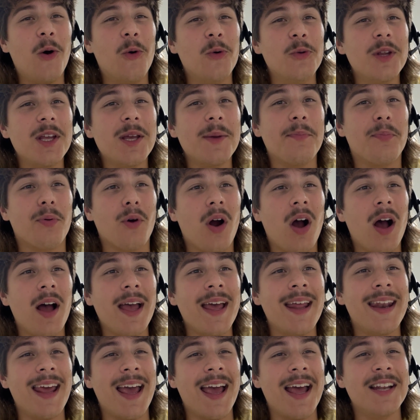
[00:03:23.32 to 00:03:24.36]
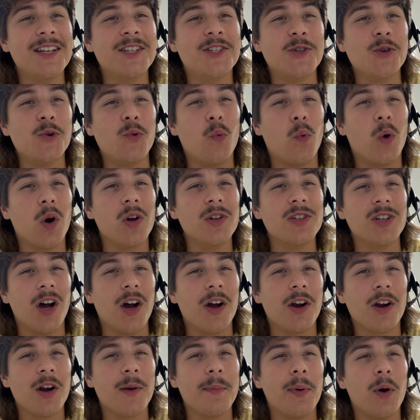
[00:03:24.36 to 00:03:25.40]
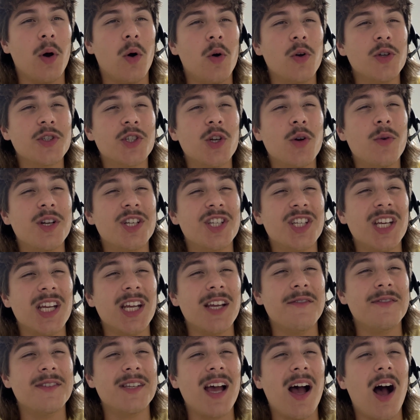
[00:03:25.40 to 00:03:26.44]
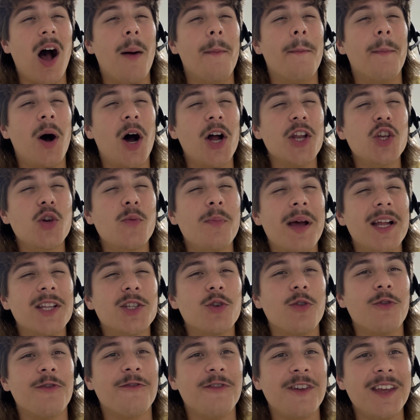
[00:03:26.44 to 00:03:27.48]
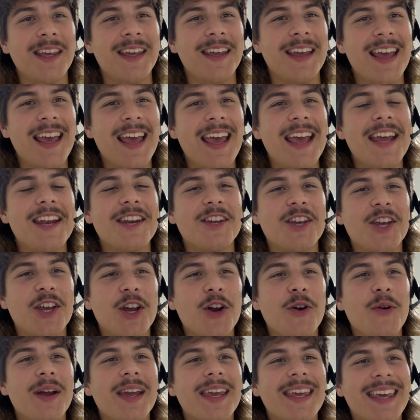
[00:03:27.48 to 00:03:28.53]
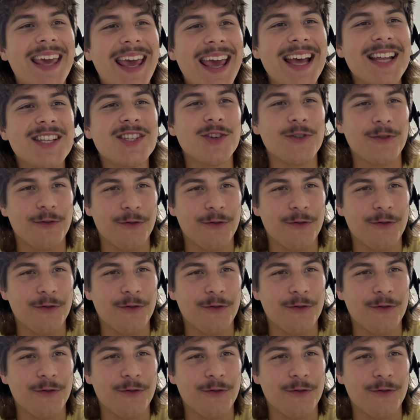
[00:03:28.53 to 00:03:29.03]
only brought an end to world hunger, but also achieved a monumental feat in curing cancer,